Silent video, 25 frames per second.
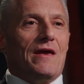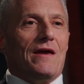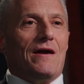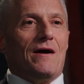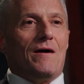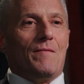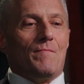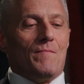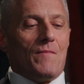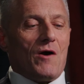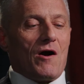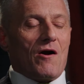
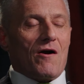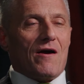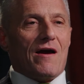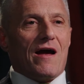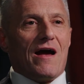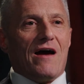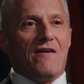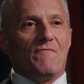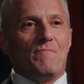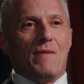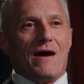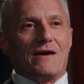
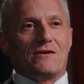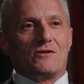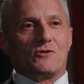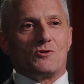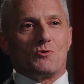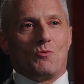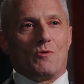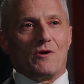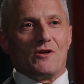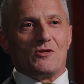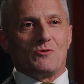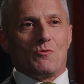archived back to
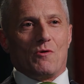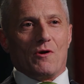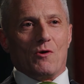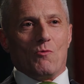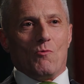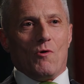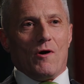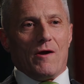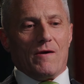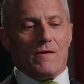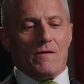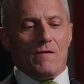
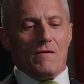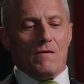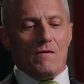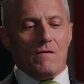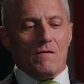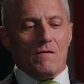2021.